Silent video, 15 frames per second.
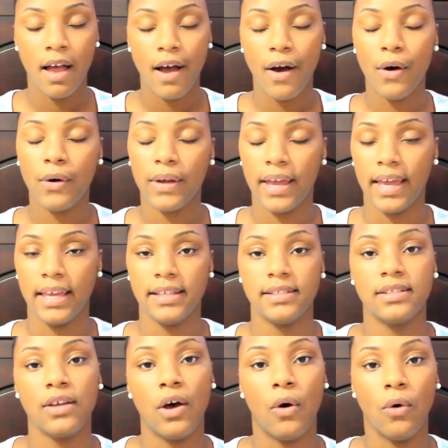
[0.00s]
Okay,
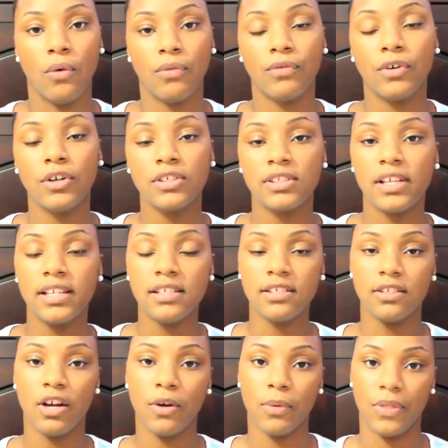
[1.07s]
so first let's
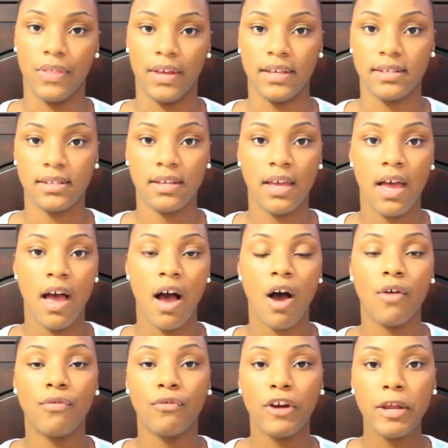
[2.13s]
start with this.
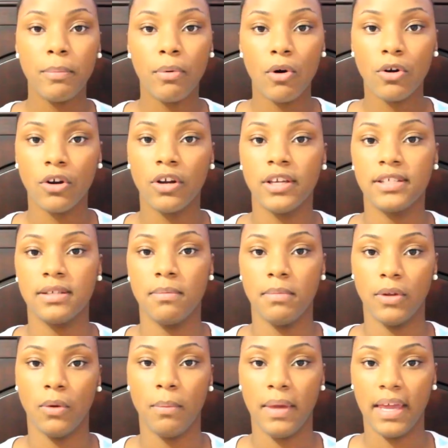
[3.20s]
A freight broker is the
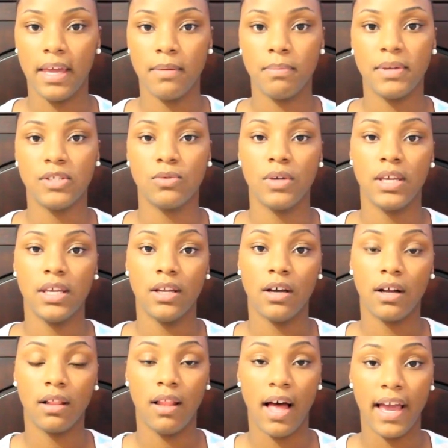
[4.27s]
middleman between
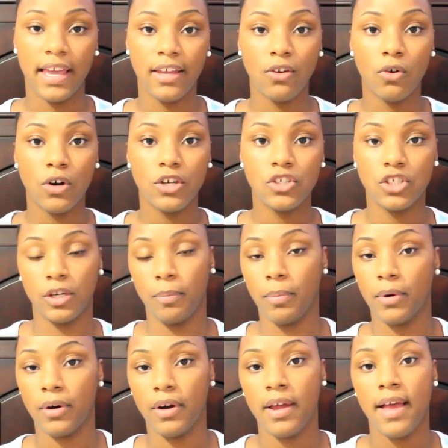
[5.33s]
a client or a
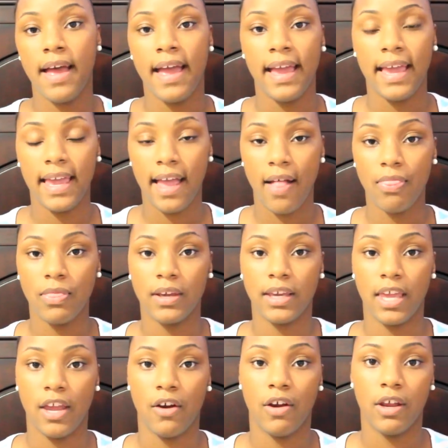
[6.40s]
shipper and the
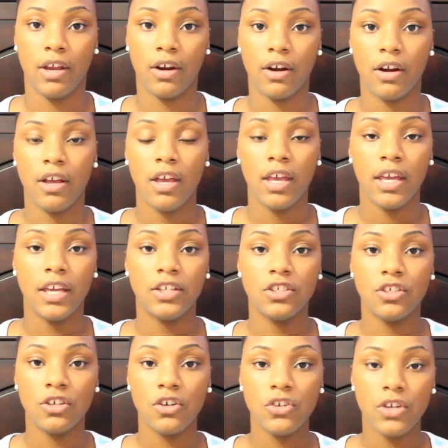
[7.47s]
carrier.
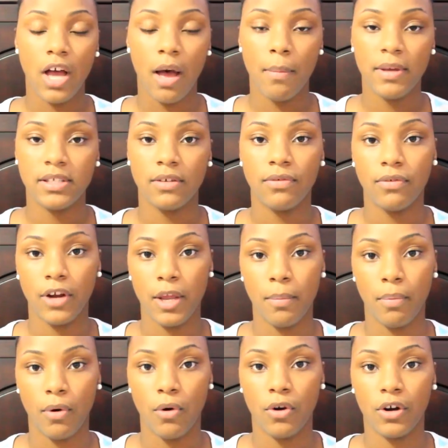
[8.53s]
It's your job as a
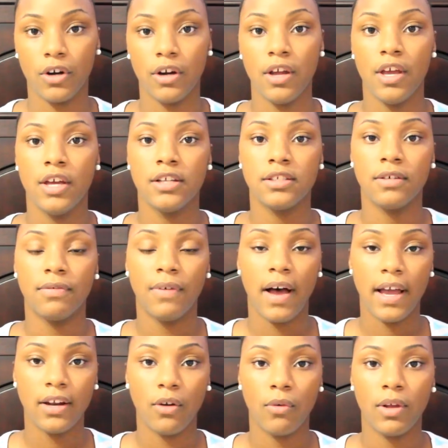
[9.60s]
freight broker to
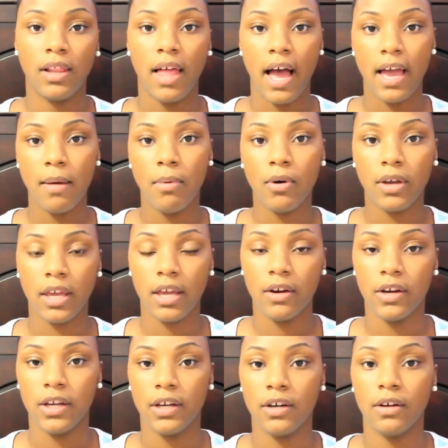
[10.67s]
find a reliable
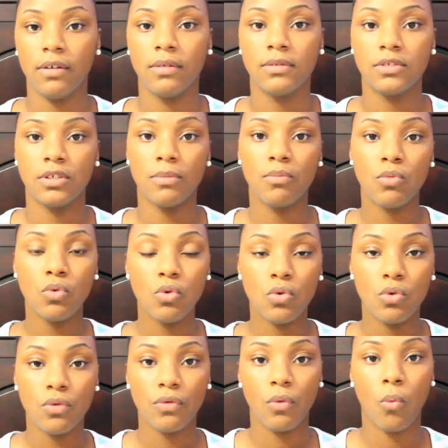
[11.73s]
carrier to
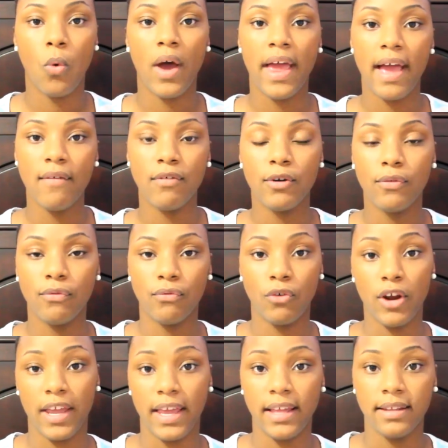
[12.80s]
move whatever
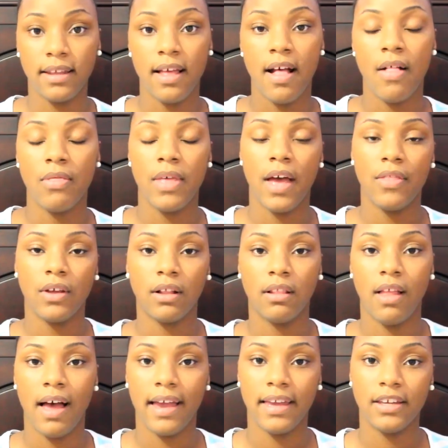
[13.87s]
freight that the
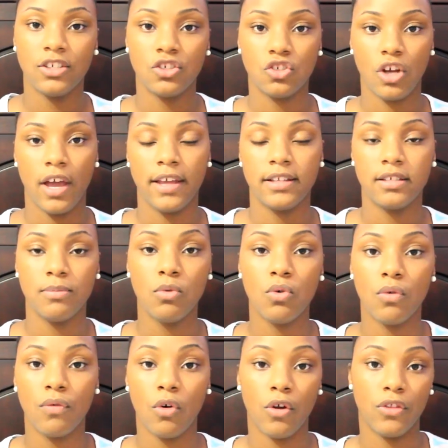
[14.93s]
client is trying to
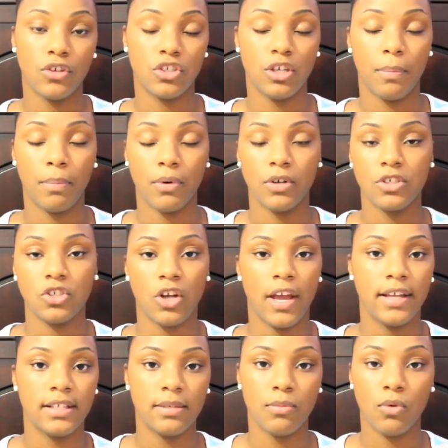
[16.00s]
move or the shipper is
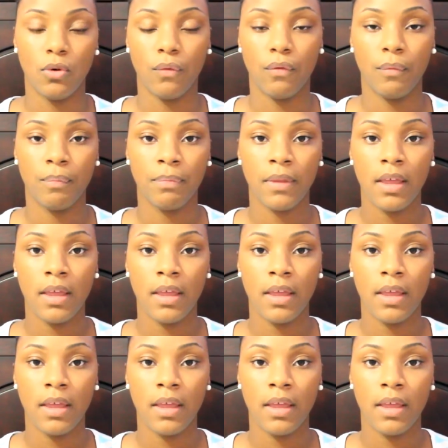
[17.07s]
trying to move.